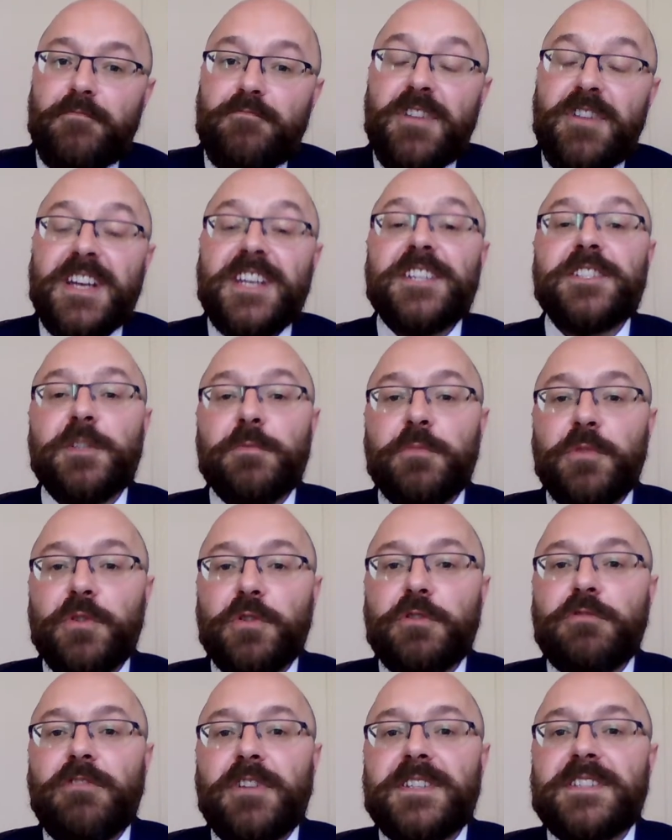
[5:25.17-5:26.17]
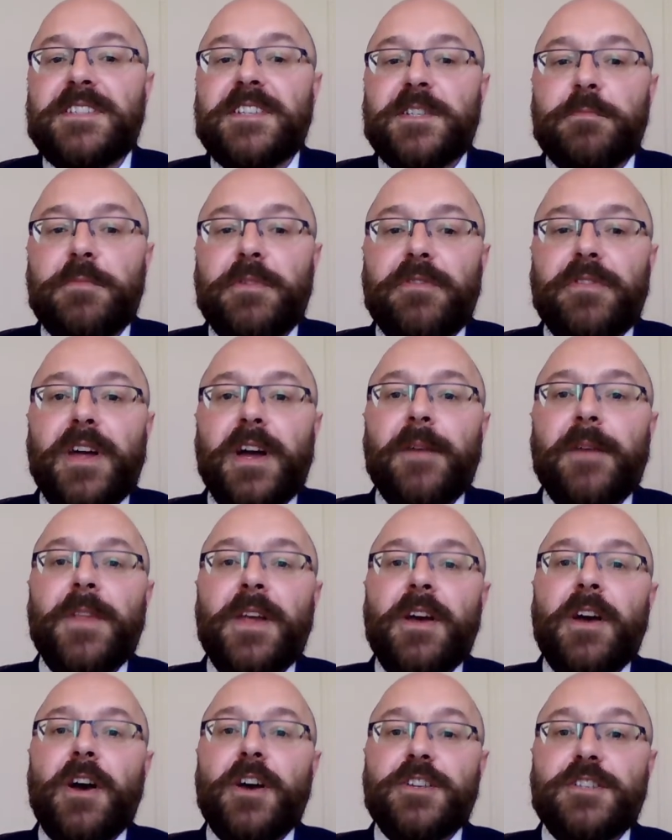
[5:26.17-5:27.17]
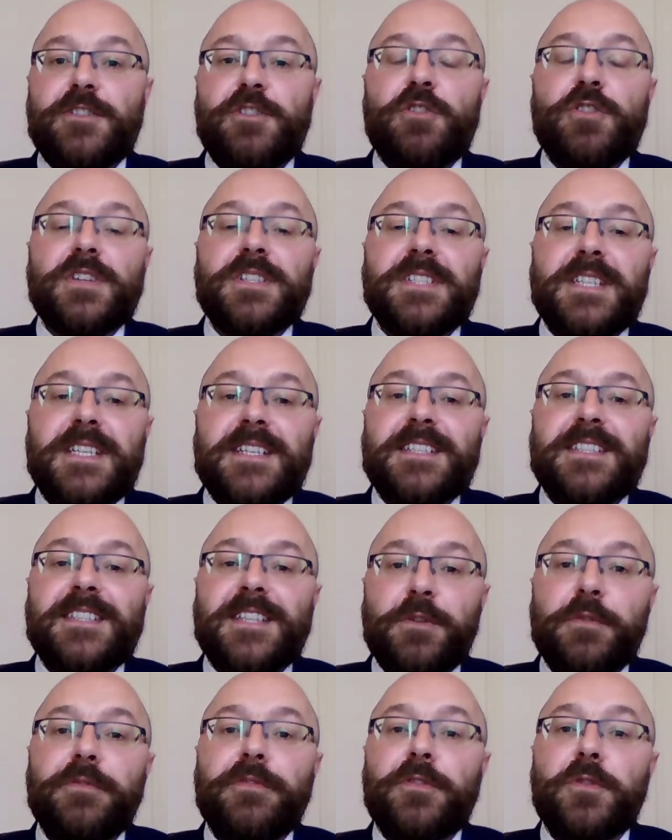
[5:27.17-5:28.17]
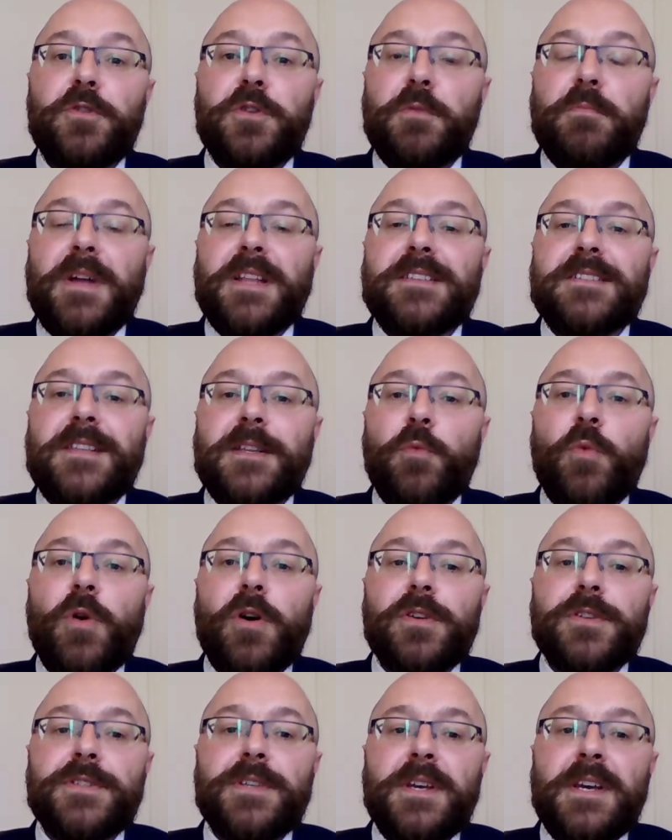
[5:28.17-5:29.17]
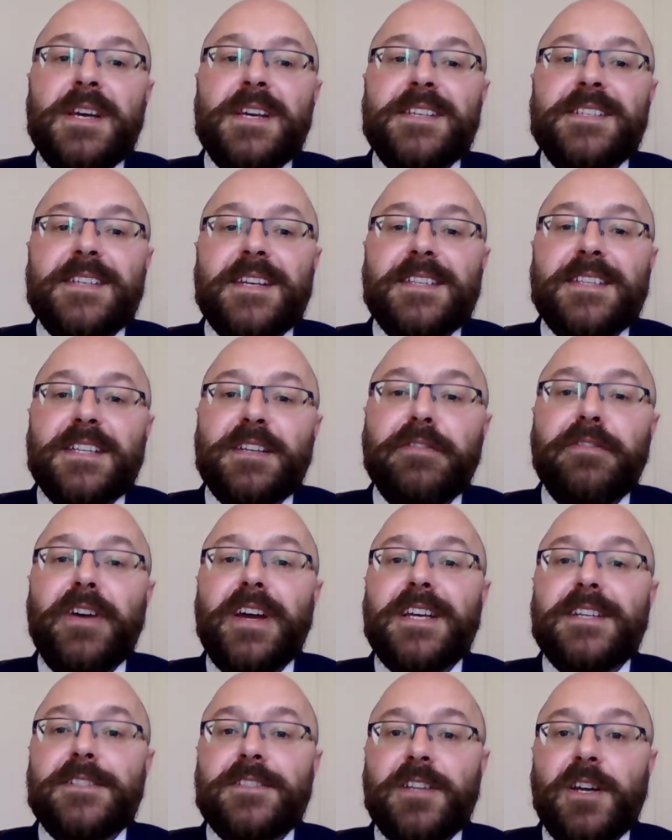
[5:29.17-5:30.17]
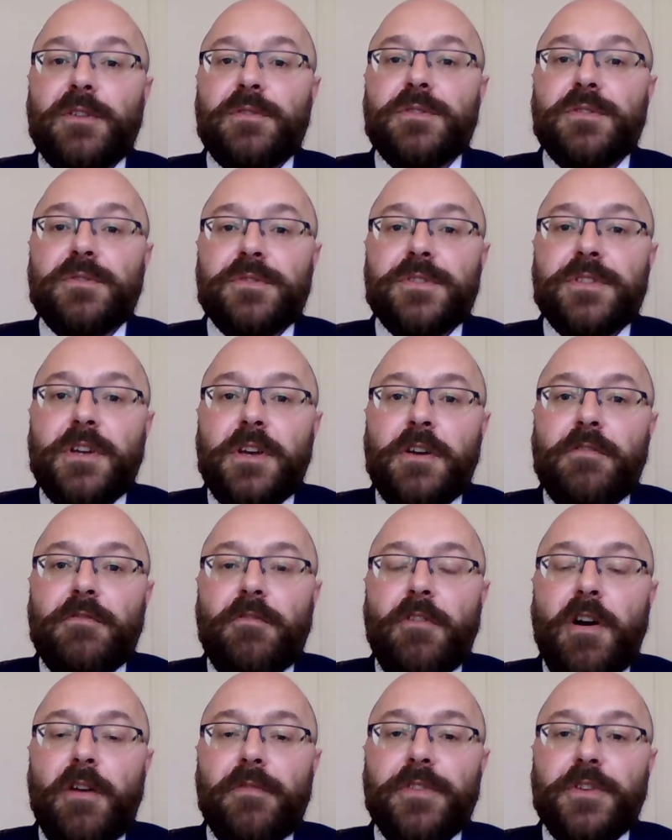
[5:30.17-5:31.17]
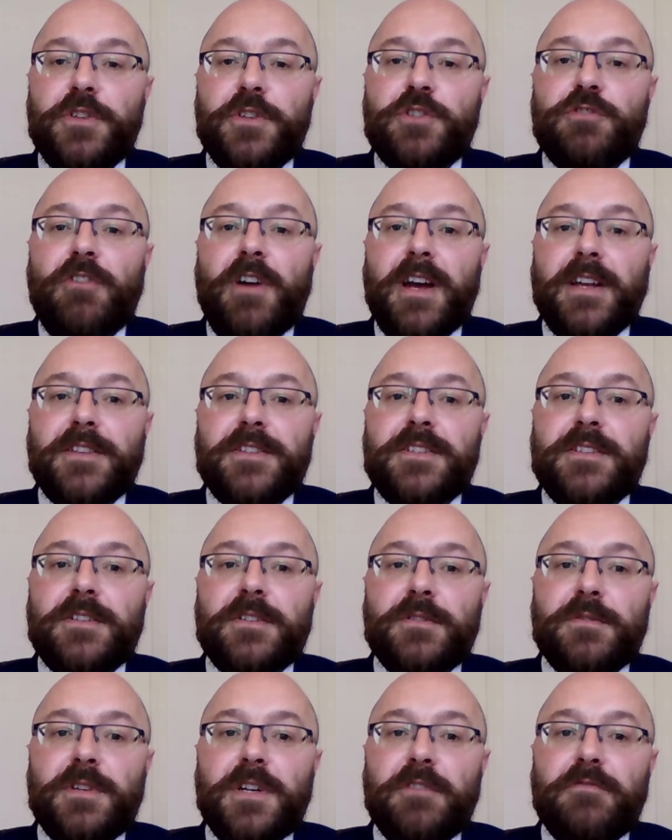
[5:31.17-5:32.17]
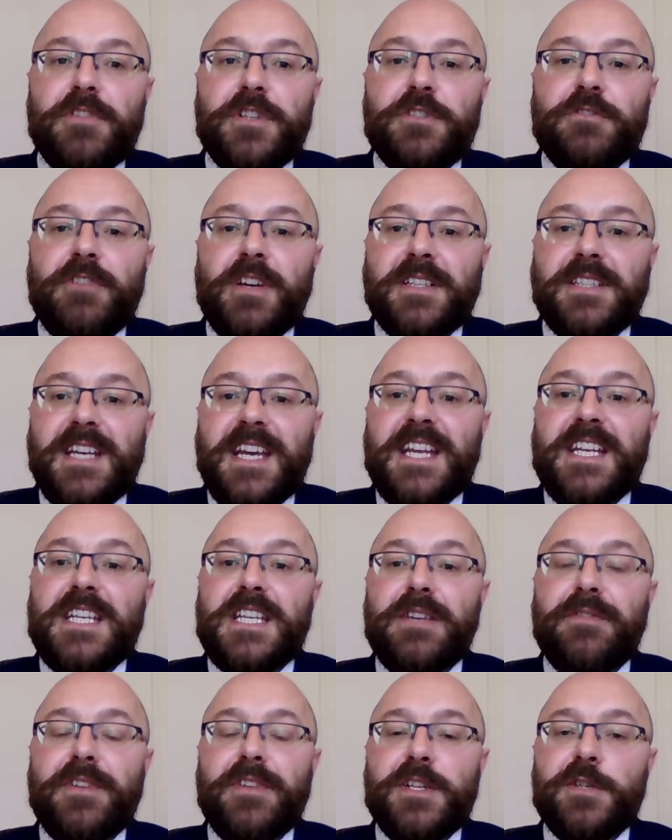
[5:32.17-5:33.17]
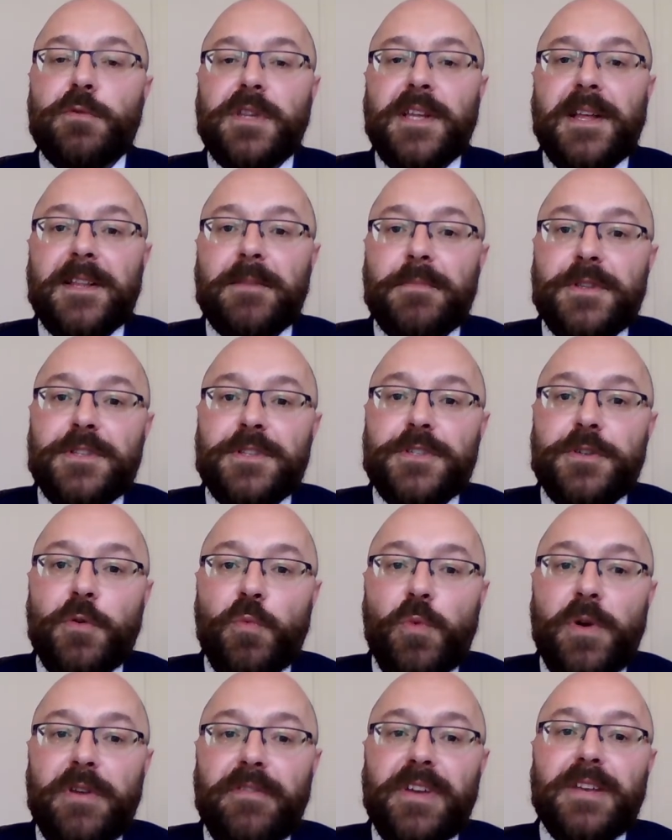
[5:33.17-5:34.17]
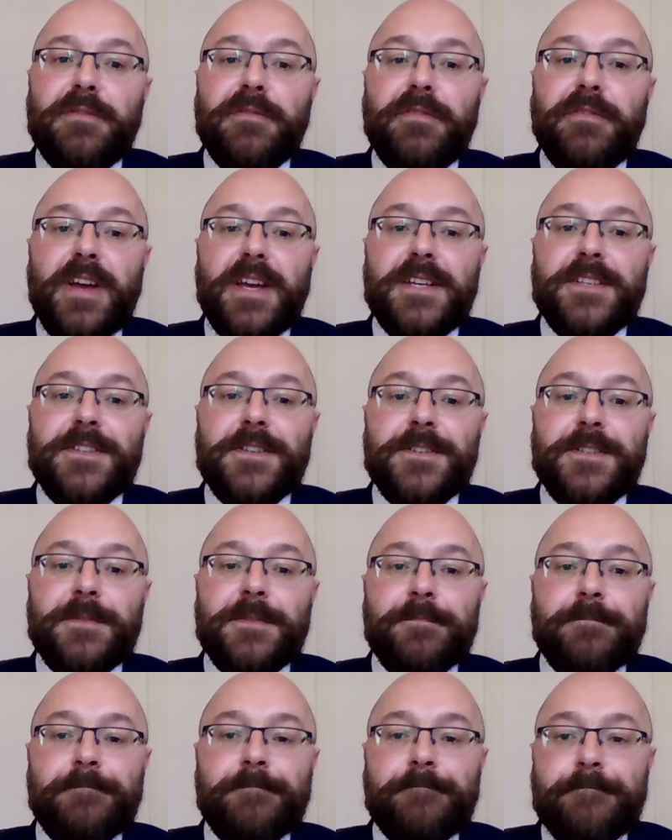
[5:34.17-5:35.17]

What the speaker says: reasonable criticism of that, as long as it still fundamentally was setting phase totals rather than trying to restrict individual elements within phases.